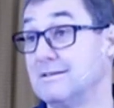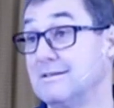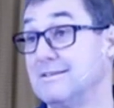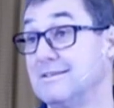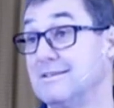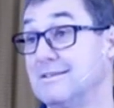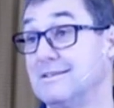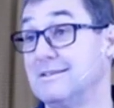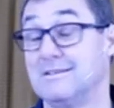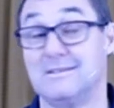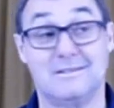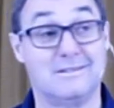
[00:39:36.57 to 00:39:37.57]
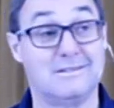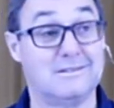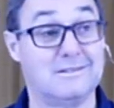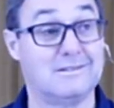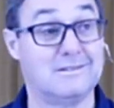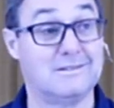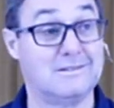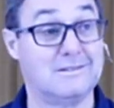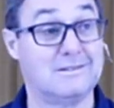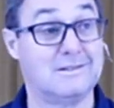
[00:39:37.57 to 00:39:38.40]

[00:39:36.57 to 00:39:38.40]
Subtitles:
(silence)